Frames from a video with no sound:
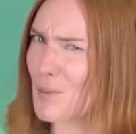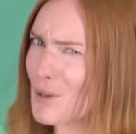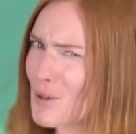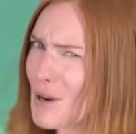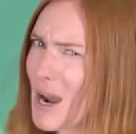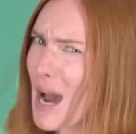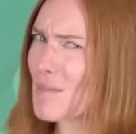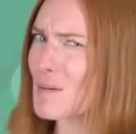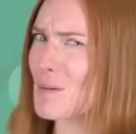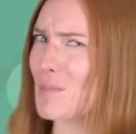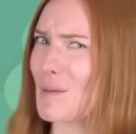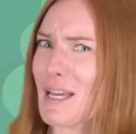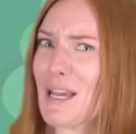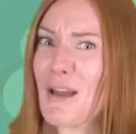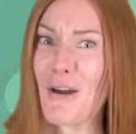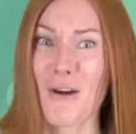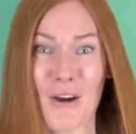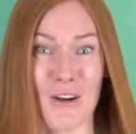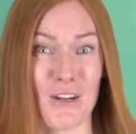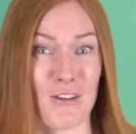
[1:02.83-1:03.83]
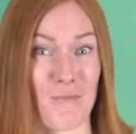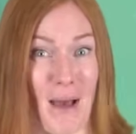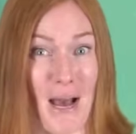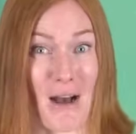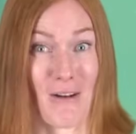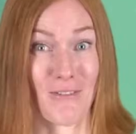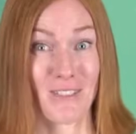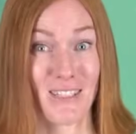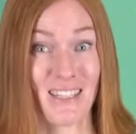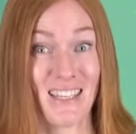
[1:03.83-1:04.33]
probably heard
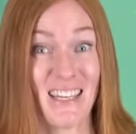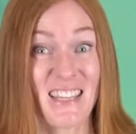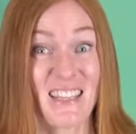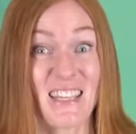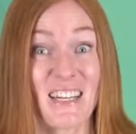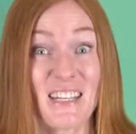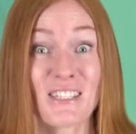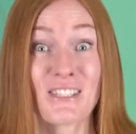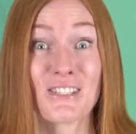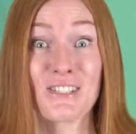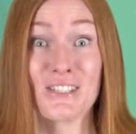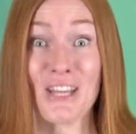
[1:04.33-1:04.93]
about, the hmm?